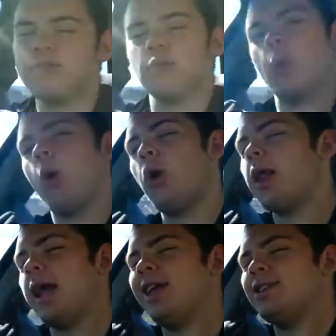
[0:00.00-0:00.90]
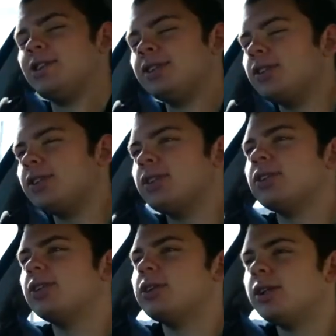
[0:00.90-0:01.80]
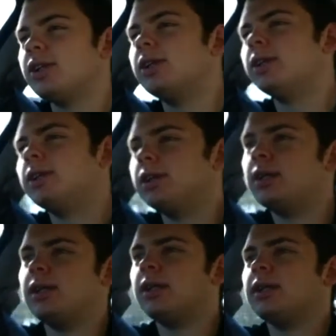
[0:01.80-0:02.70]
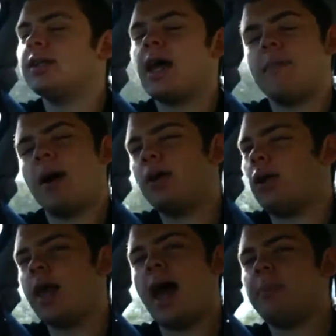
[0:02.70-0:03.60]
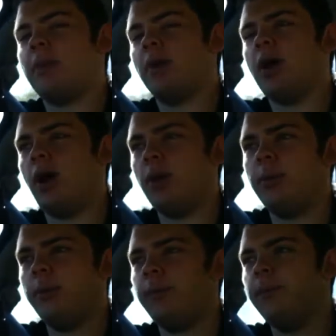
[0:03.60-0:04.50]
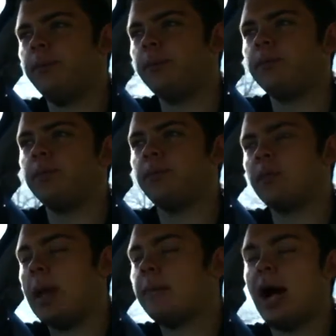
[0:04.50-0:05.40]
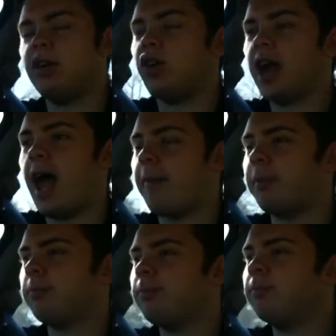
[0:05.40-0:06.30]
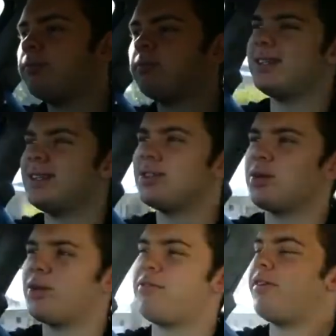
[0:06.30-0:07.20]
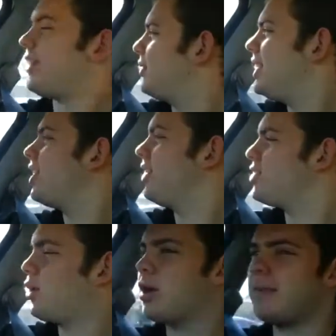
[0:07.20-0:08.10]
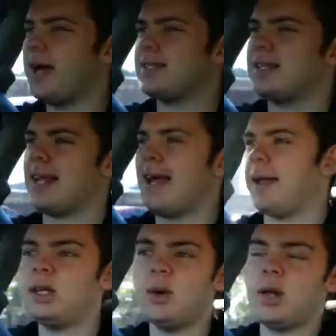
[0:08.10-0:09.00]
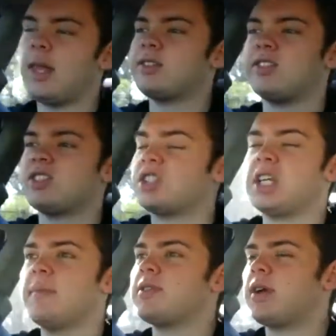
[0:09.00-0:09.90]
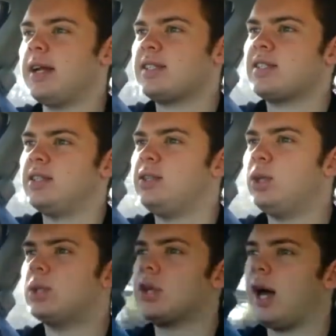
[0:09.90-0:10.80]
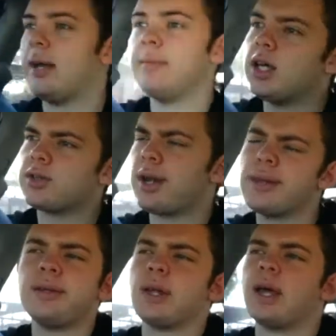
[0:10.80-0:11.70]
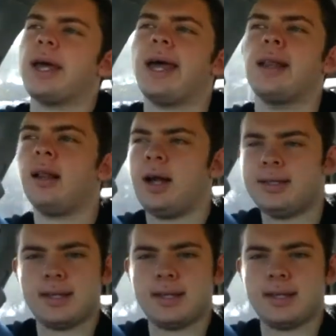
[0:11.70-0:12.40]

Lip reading: to all ages. That might not happen though. It might not happen. So what the f*** are we going to talk about today? You know what, let's just jump straight into the news item. I was reading a headline